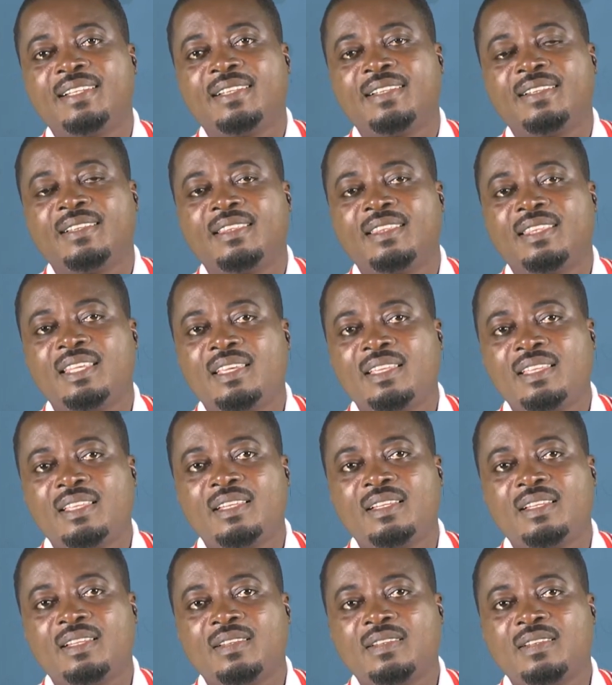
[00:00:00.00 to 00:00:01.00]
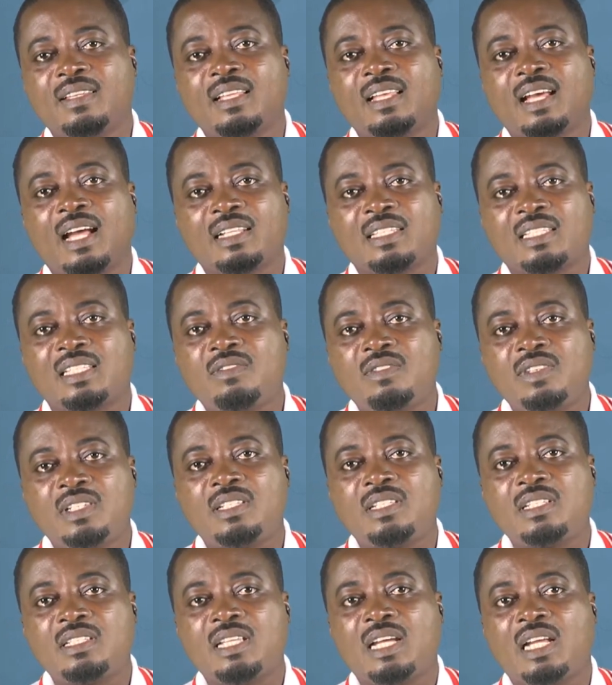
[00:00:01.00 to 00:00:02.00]
the
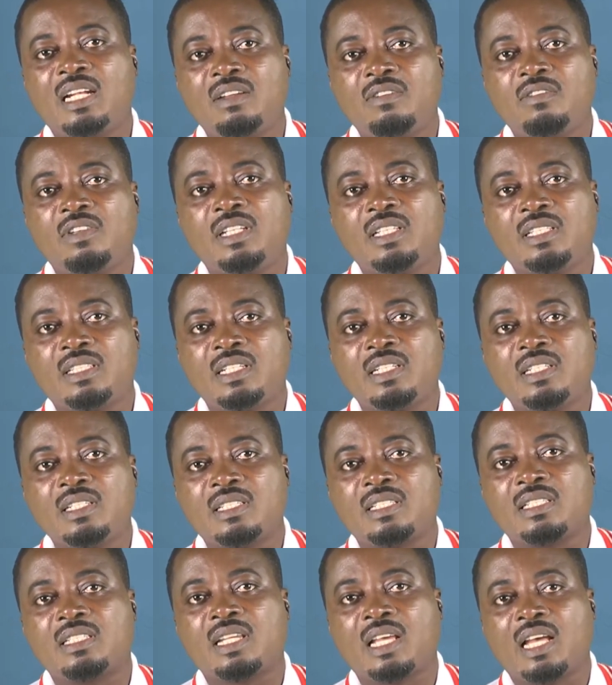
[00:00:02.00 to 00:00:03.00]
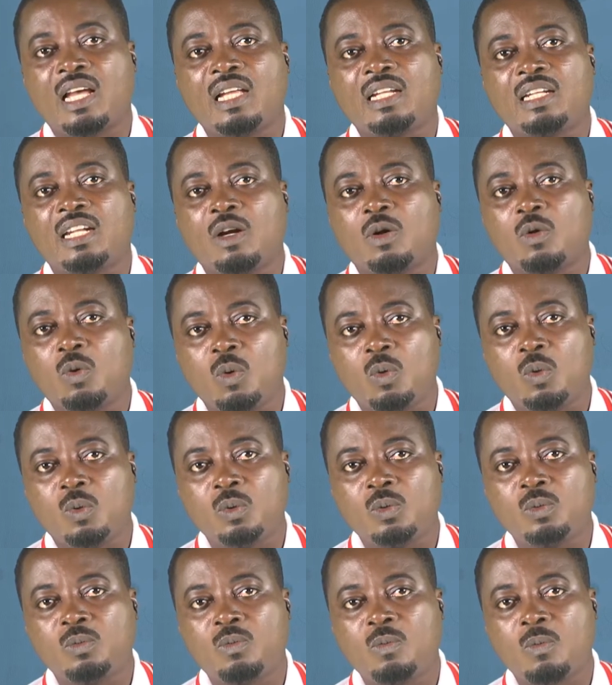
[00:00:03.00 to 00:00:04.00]
activities that living things undergo
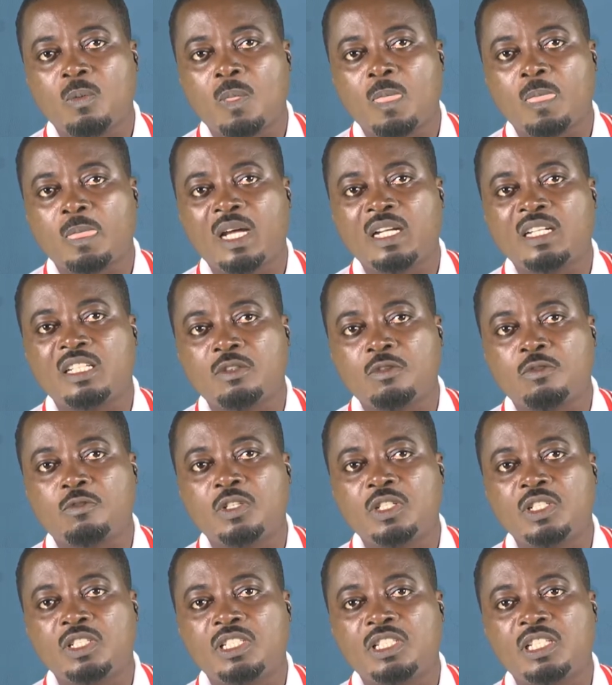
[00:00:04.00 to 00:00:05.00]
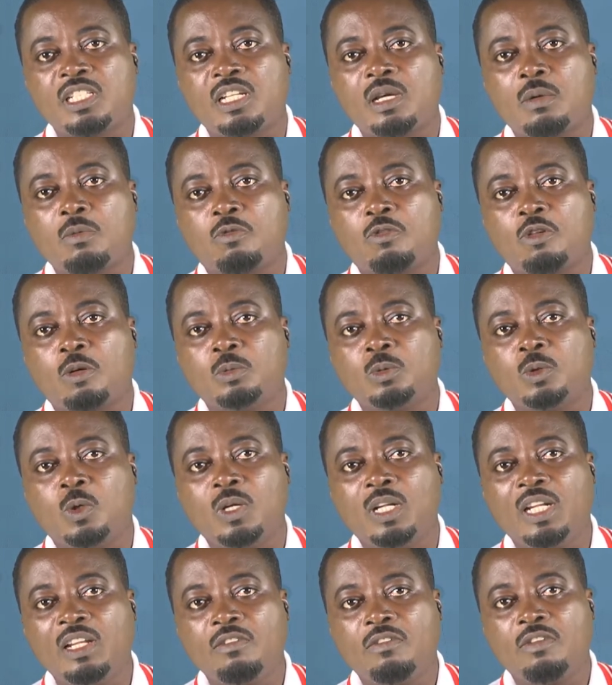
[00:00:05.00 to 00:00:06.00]
that differentiate them from
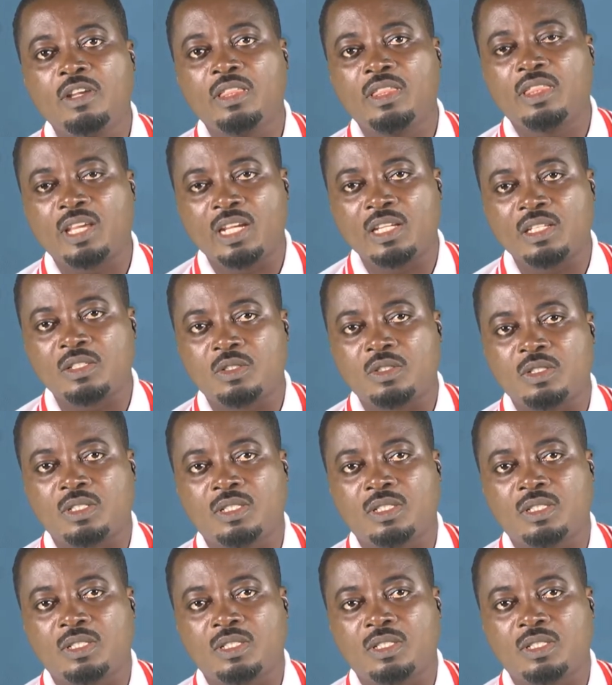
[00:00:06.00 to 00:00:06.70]
non-living things.